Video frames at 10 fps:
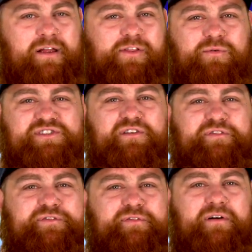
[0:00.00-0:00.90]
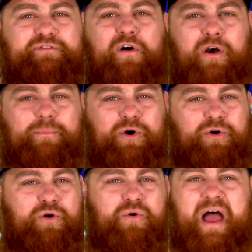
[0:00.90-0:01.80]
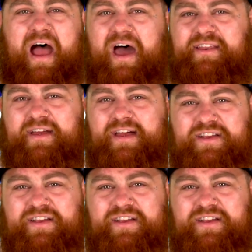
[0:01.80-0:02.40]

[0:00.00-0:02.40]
There was a farmer who had